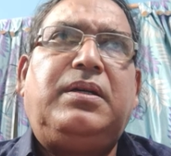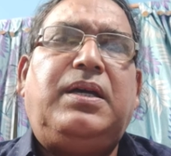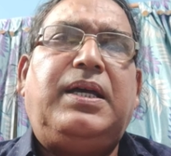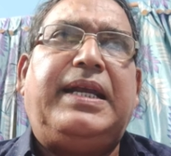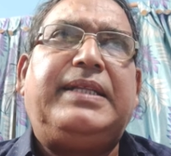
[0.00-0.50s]

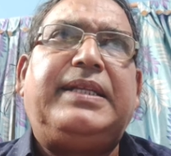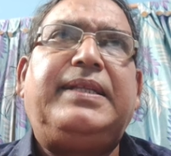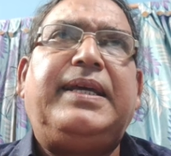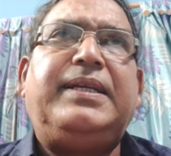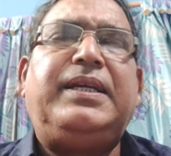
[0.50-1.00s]
Rather
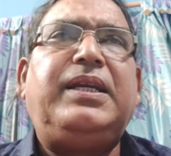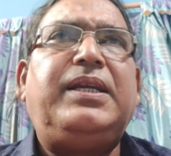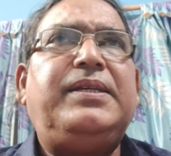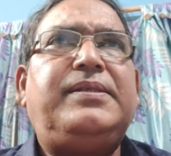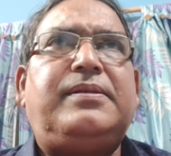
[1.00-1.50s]
than
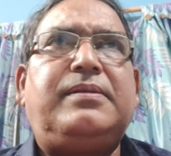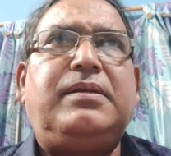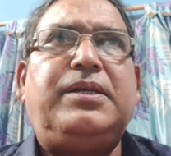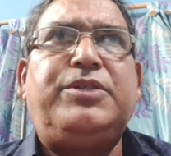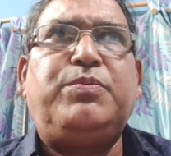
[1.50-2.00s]
English
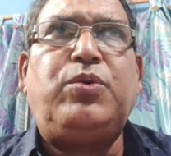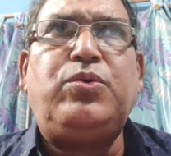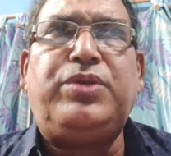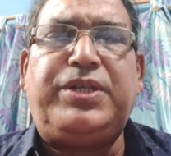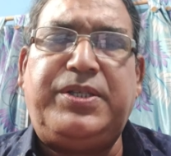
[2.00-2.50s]
is
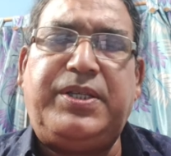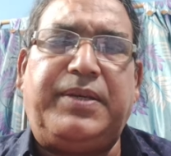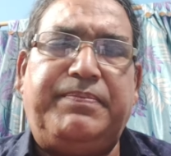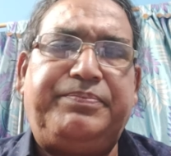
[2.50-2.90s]
more easy.